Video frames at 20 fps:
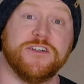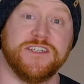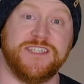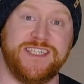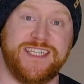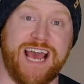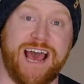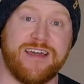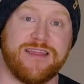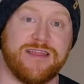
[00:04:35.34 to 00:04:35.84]

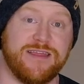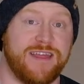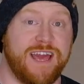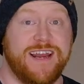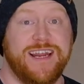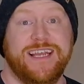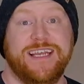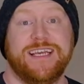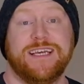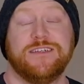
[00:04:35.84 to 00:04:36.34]
death than
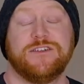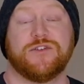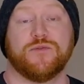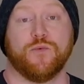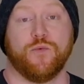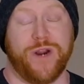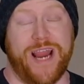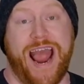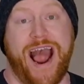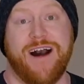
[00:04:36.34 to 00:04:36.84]
he is
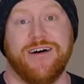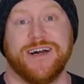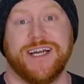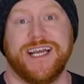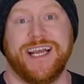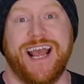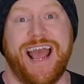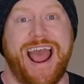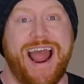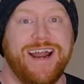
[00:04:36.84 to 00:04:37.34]

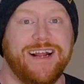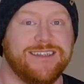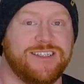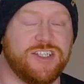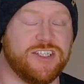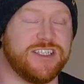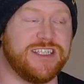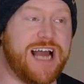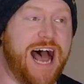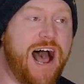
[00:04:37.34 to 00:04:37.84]
reality, and it's
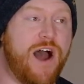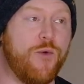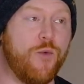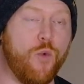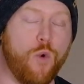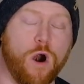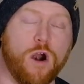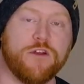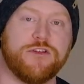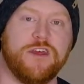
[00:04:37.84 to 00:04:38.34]
just not
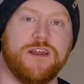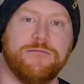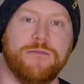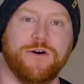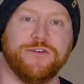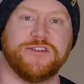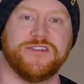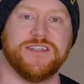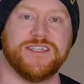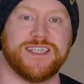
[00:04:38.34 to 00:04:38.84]
worth it
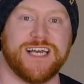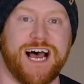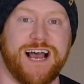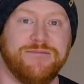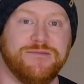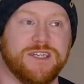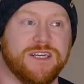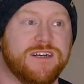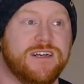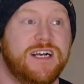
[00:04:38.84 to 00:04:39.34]
most of the time
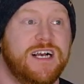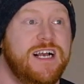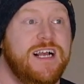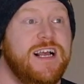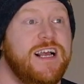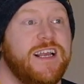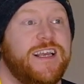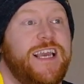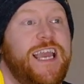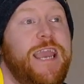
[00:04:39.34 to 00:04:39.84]
to
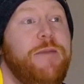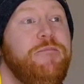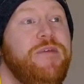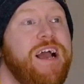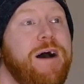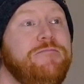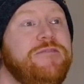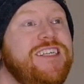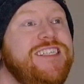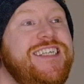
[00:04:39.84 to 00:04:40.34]
keep you
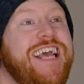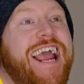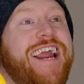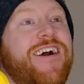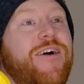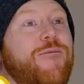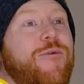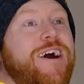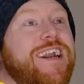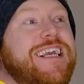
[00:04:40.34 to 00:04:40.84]
up to date
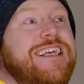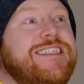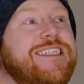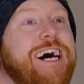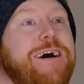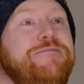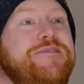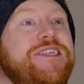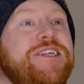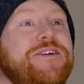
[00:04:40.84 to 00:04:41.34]
on what he's
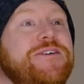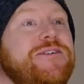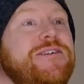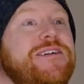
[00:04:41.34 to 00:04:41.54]
up to.